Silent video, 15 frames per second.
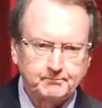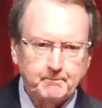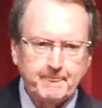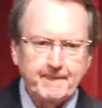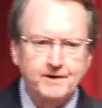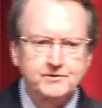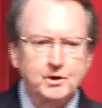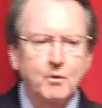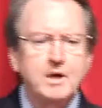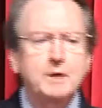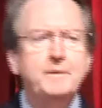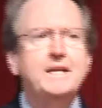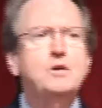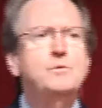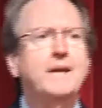So what do
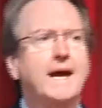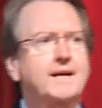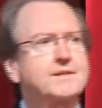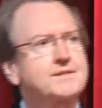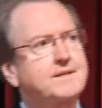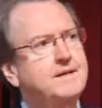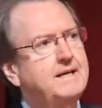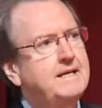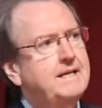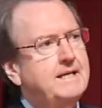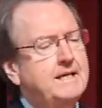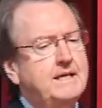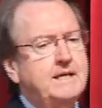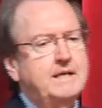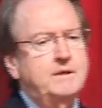we do next?
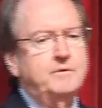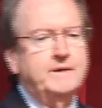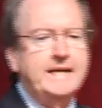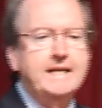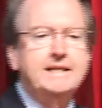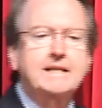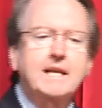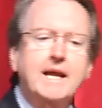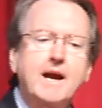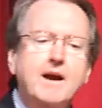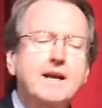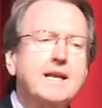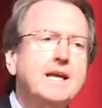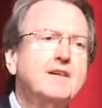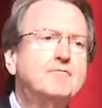We need
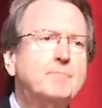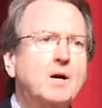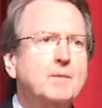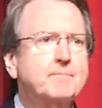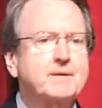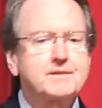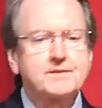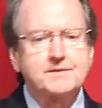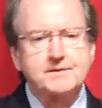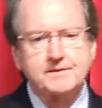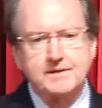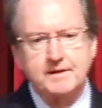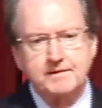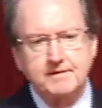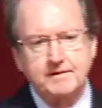clarity of
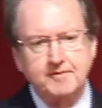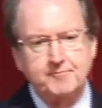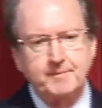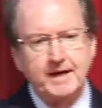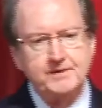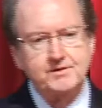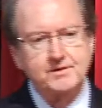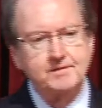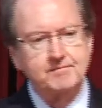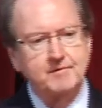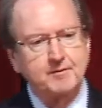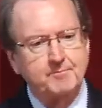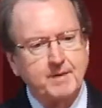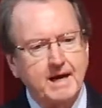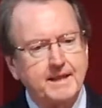purpose, of budget,
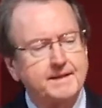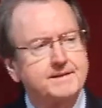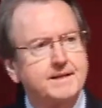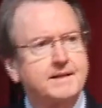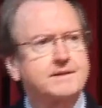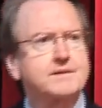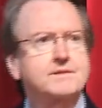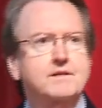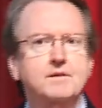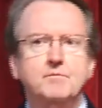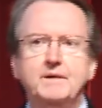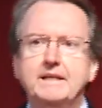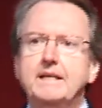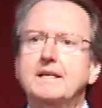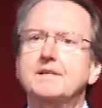of politics.
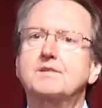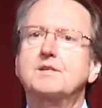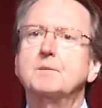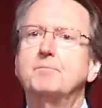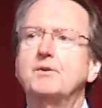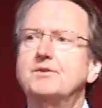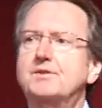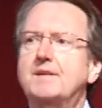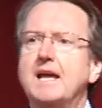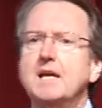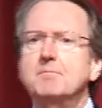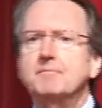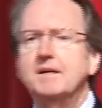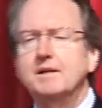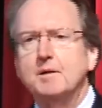We need a simple
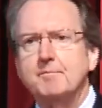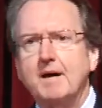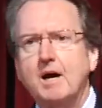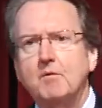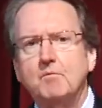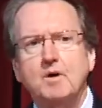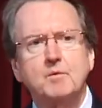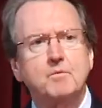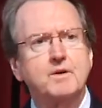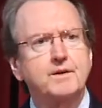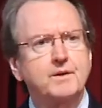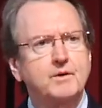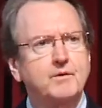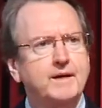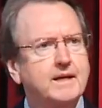statement about what we're
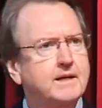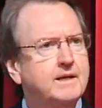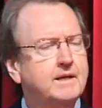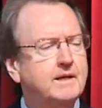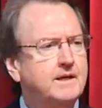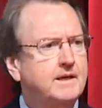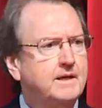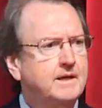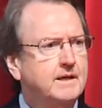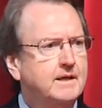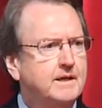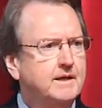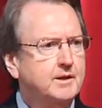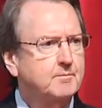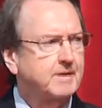doing.
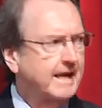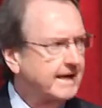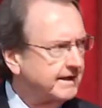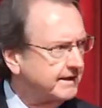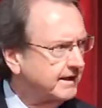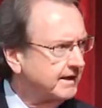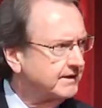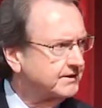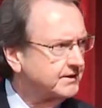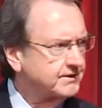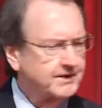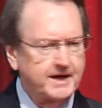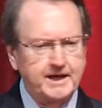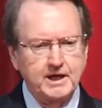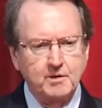The Planetary
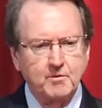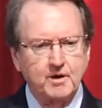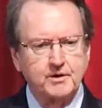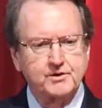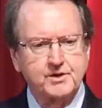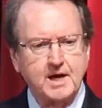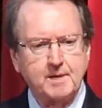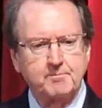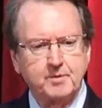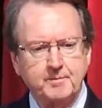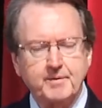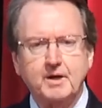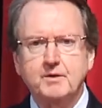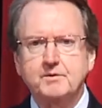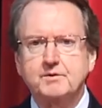Society workshop
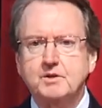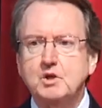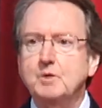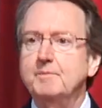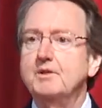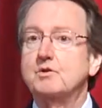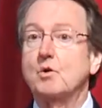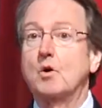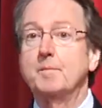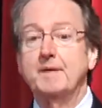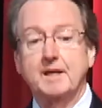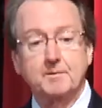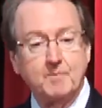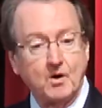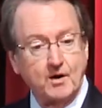proposed humans
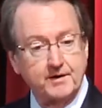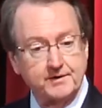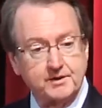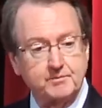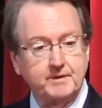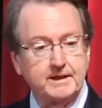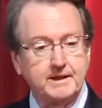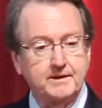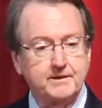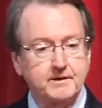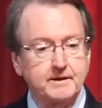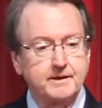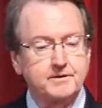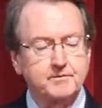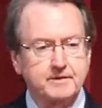orbiting Mars
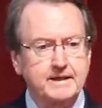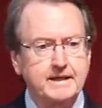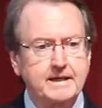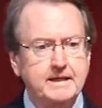2033.